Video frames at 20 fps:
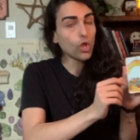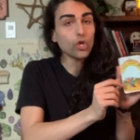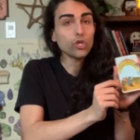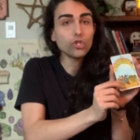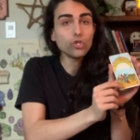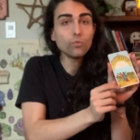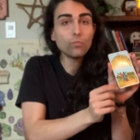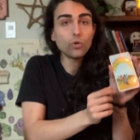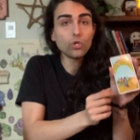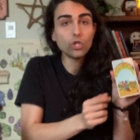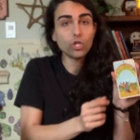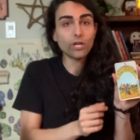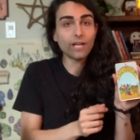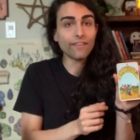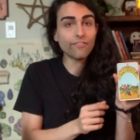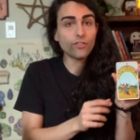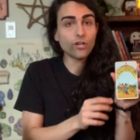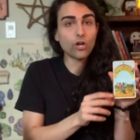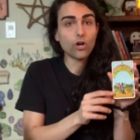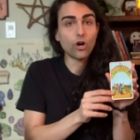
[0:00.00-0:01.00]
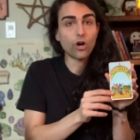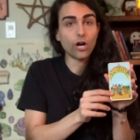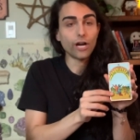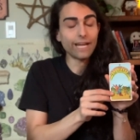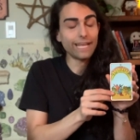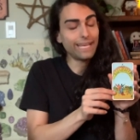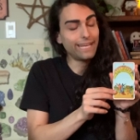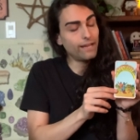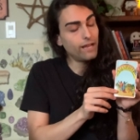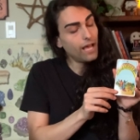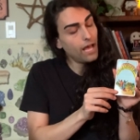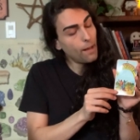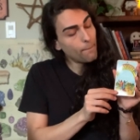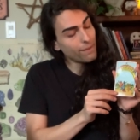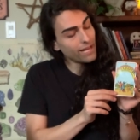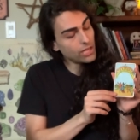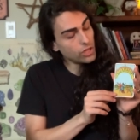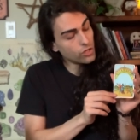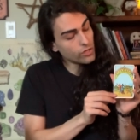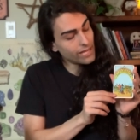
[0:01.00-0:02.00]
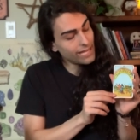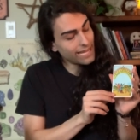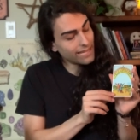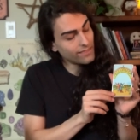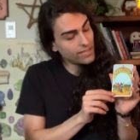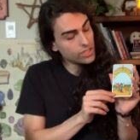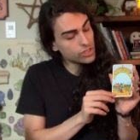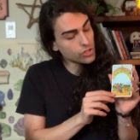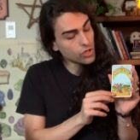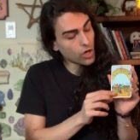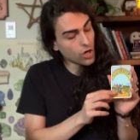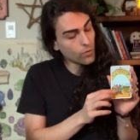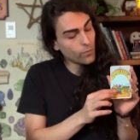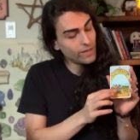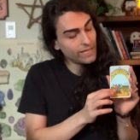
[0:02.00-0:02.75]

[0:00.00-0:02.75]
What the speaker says: you will look at the card, and by looking at this card,